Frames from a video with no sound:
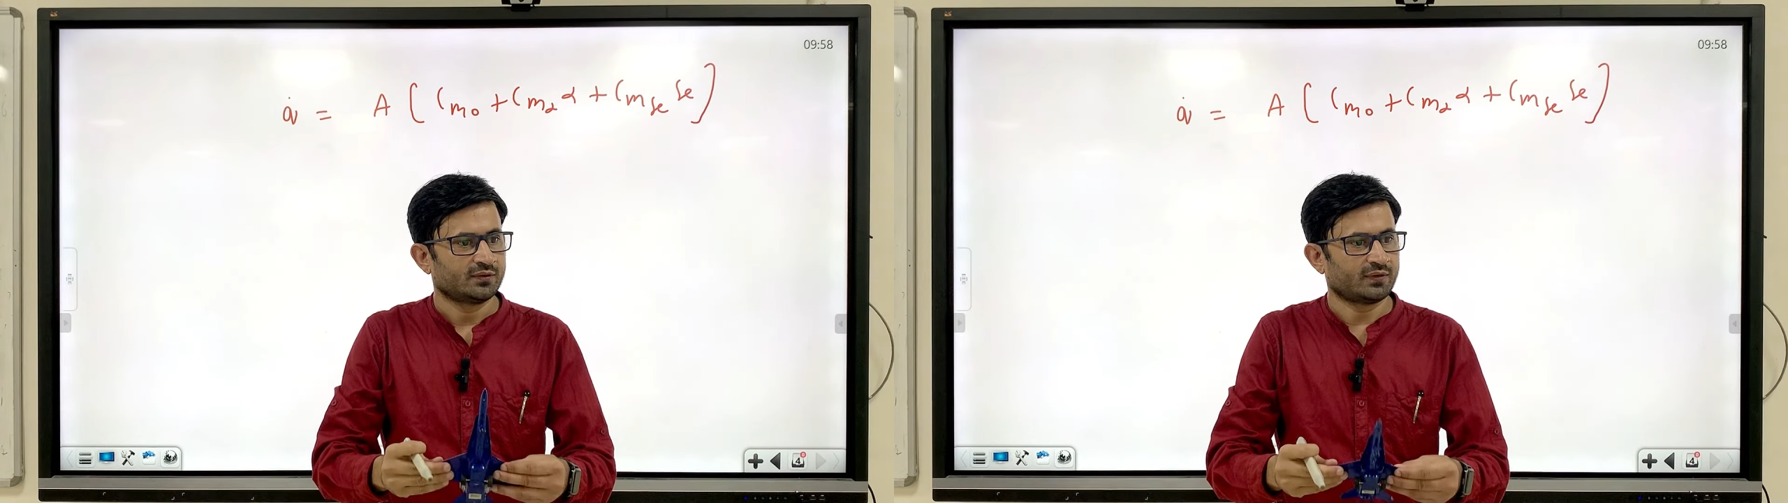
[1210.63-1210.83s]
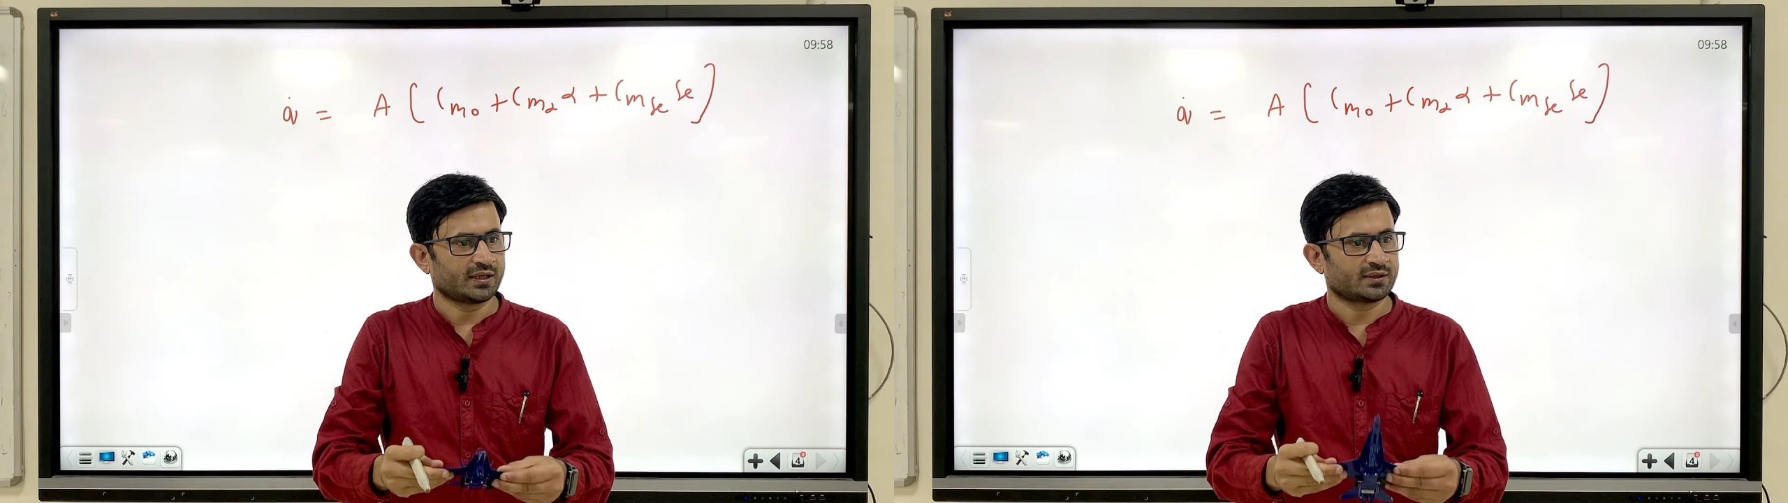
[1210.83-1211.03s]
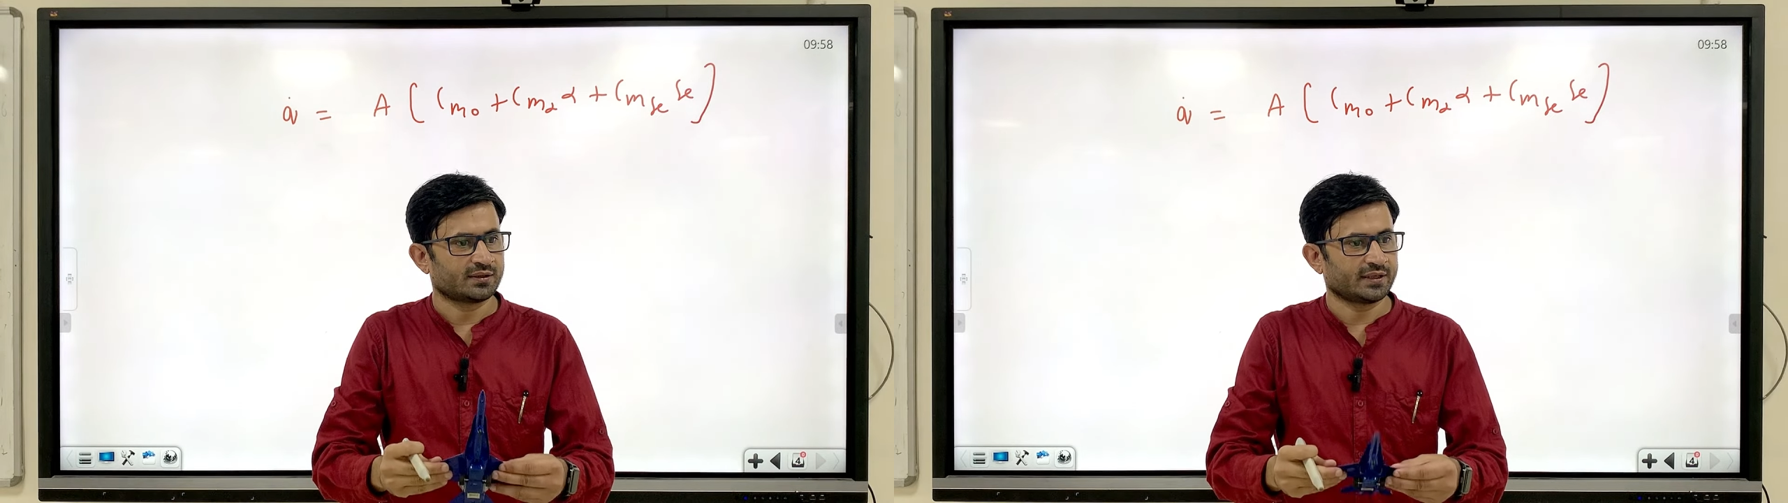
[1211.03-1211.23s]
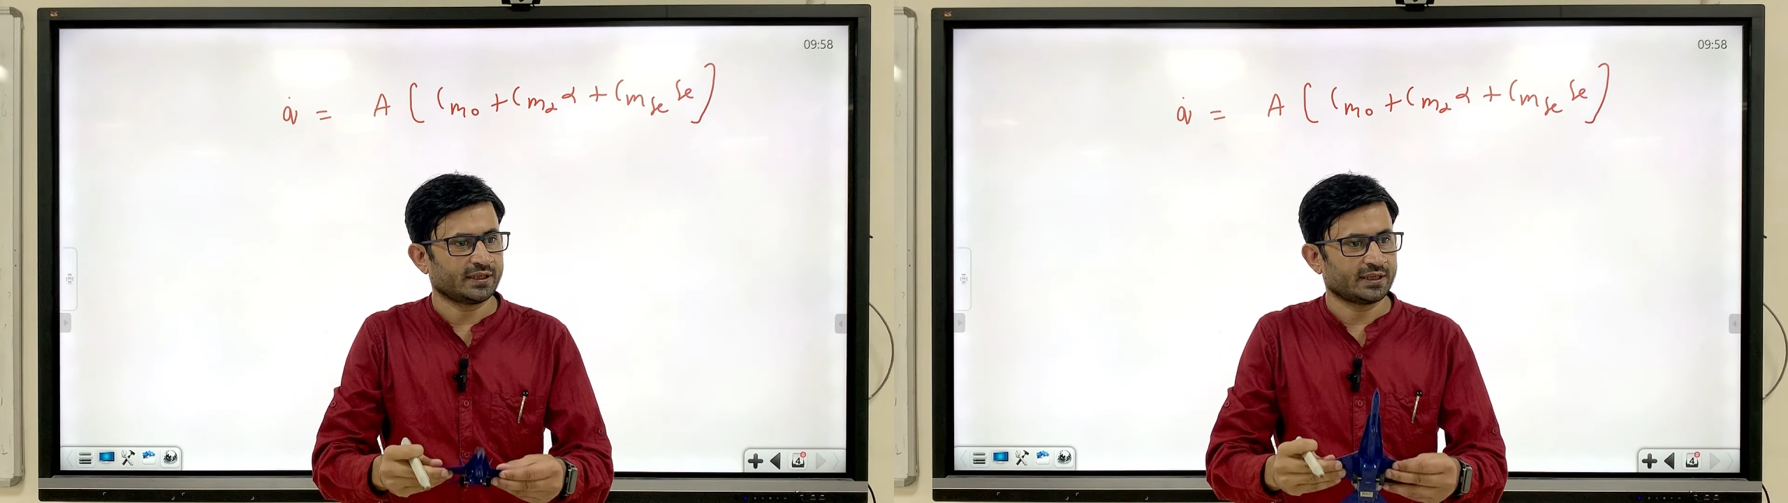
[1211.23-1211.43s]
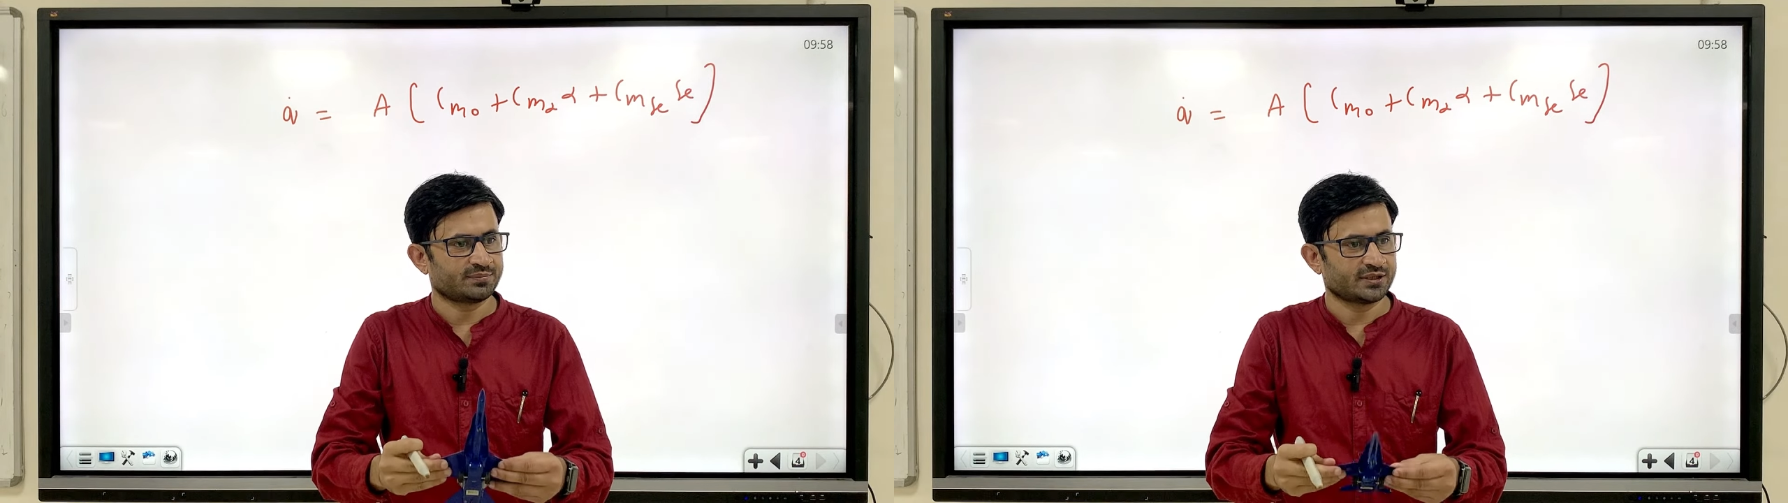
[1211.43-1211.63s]
what rate
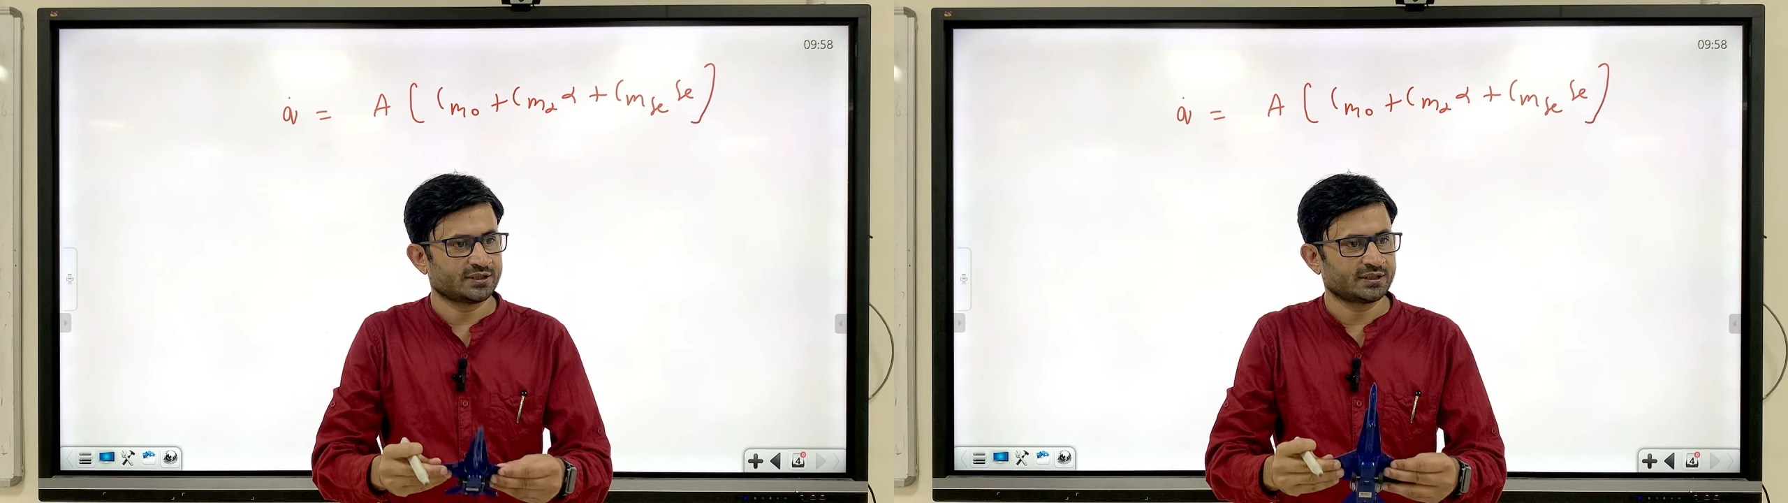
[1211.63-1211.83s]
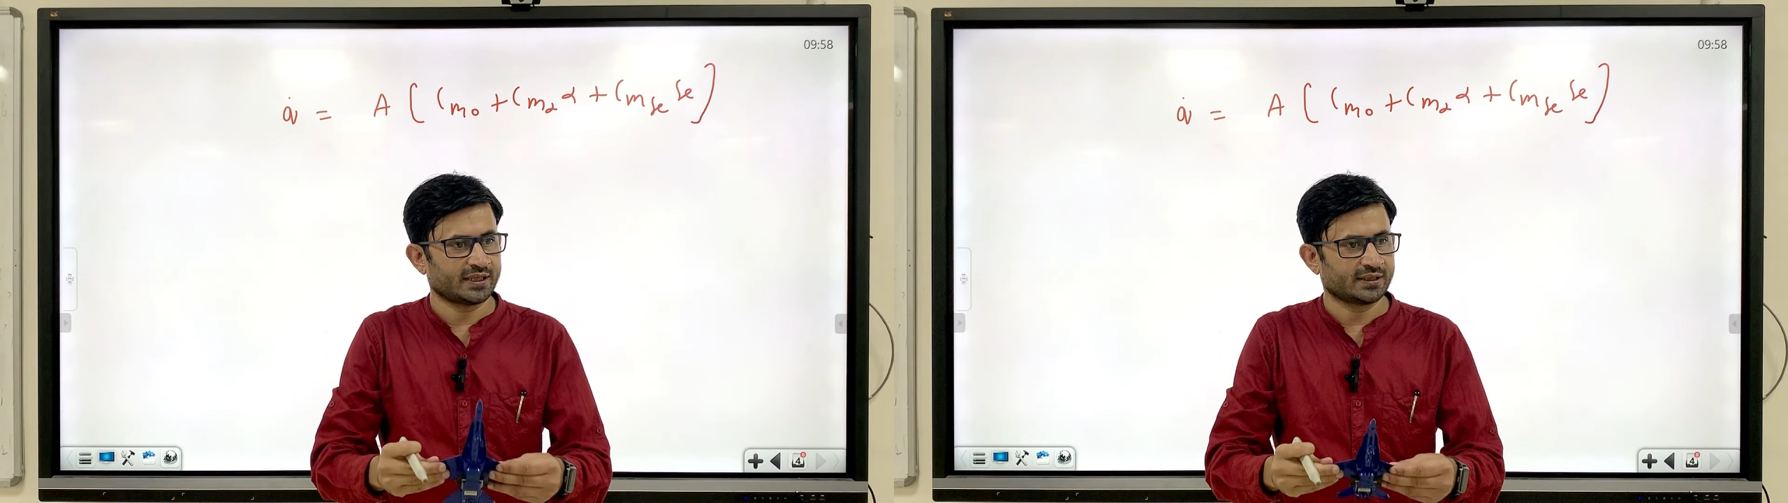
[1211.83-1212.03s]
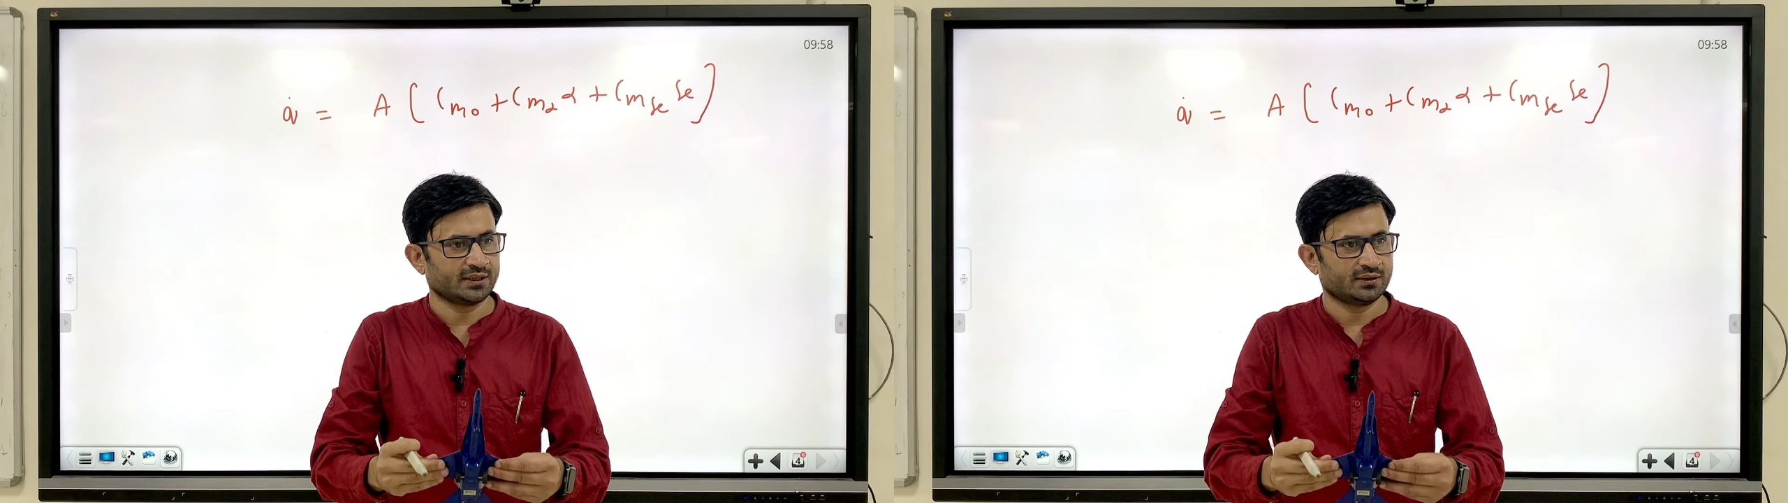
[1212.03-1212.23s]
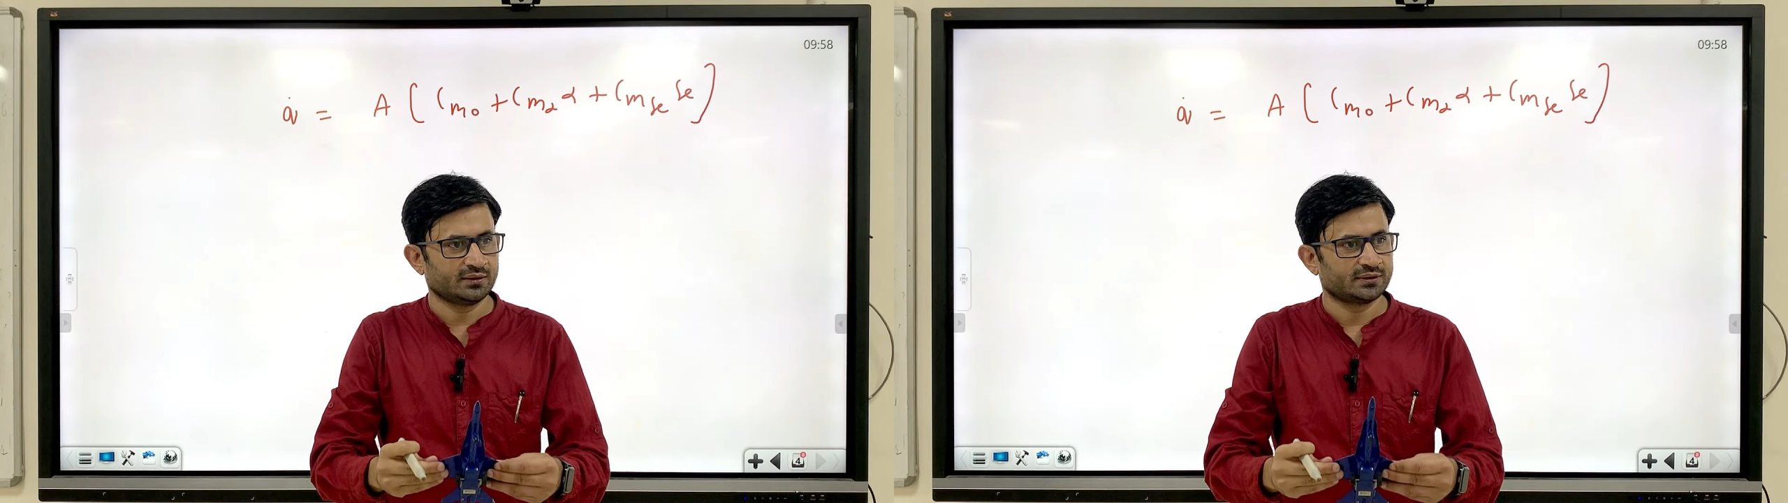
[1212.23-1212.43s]
I am changing the angle,